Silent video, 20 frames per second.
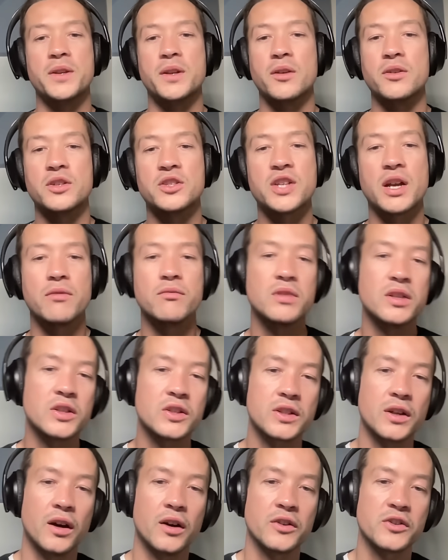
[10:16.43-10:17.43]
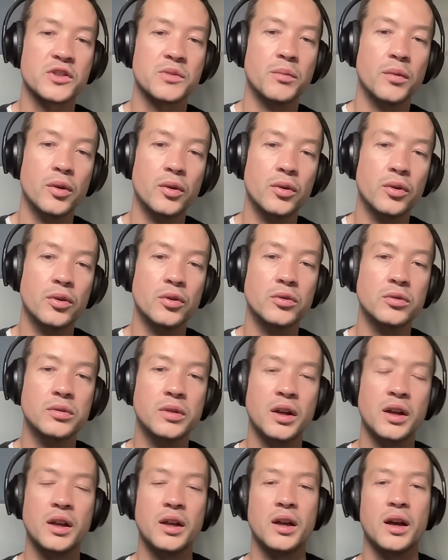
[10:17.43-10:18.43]
You generally start
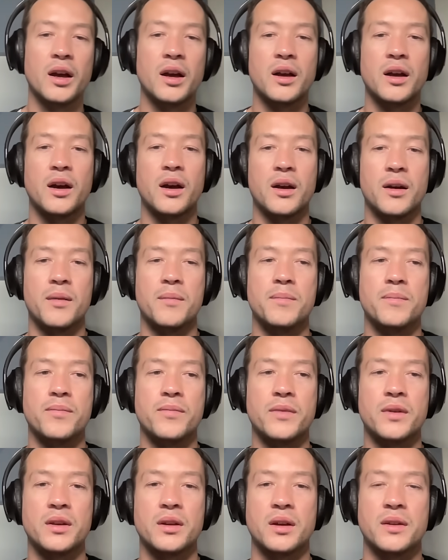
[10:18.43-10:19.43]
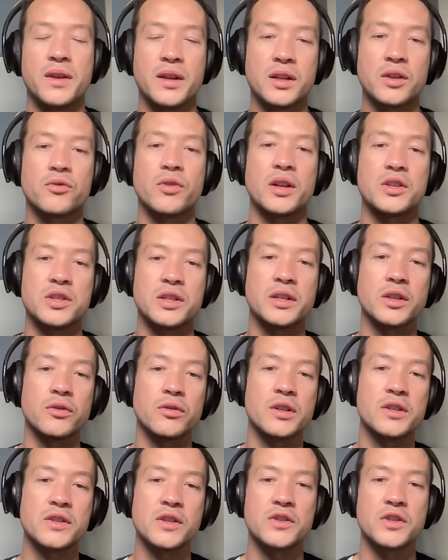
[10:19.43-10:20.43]
small, and then it gradually
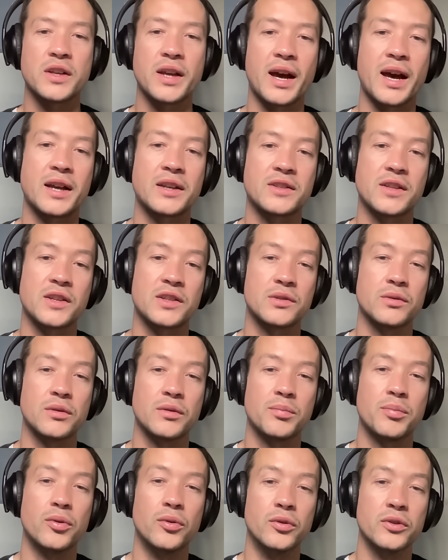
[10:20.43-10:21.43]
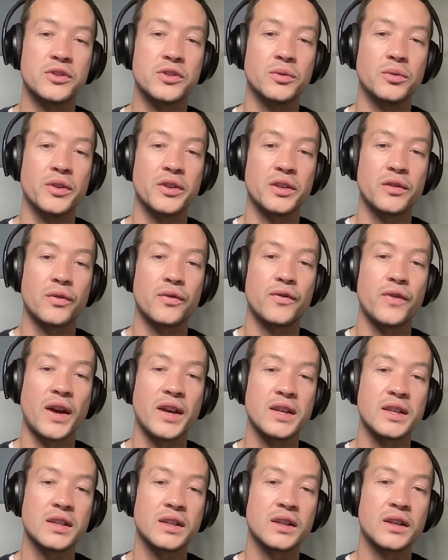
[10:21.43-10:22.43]
increases. You get access to a portal that's
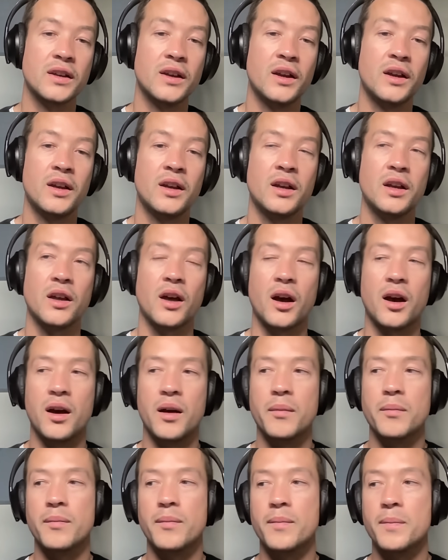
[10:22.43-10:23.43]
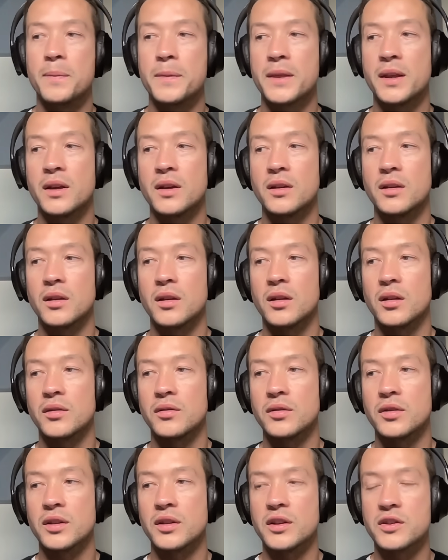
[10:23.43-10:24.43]
fake. Um,
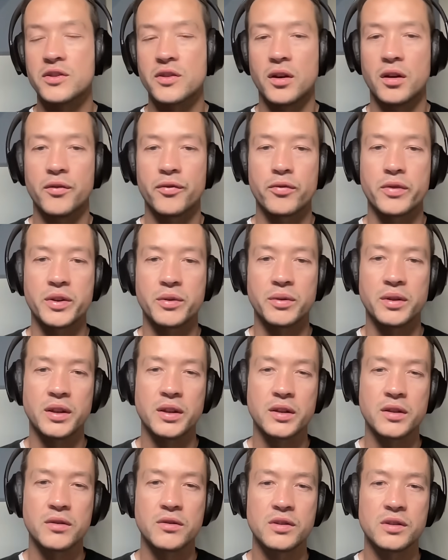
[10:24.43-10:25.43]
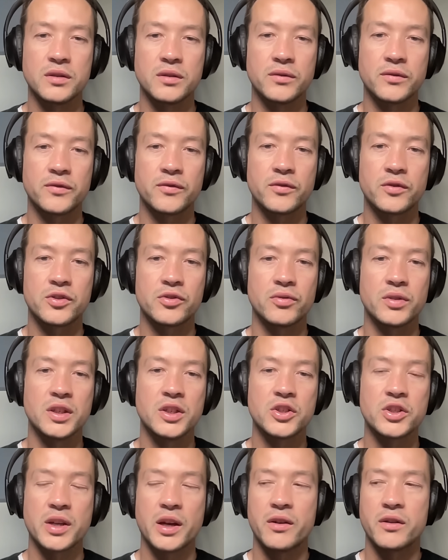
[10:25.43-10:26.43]
there's frequent use of
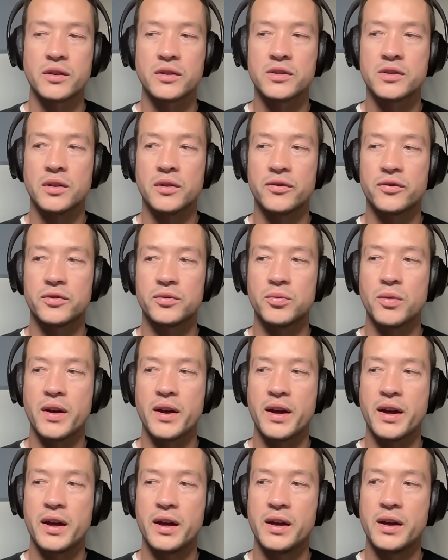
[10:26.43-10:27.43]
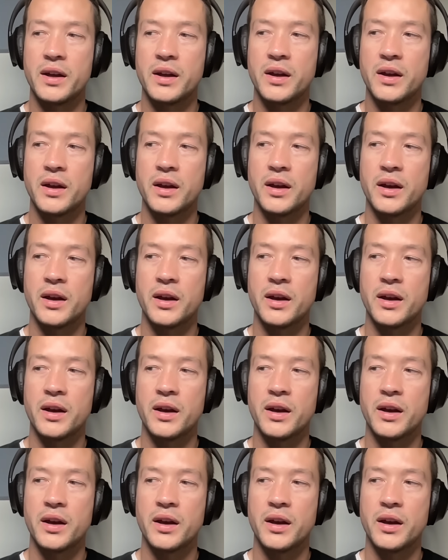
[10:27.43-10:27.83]
screen sharing software.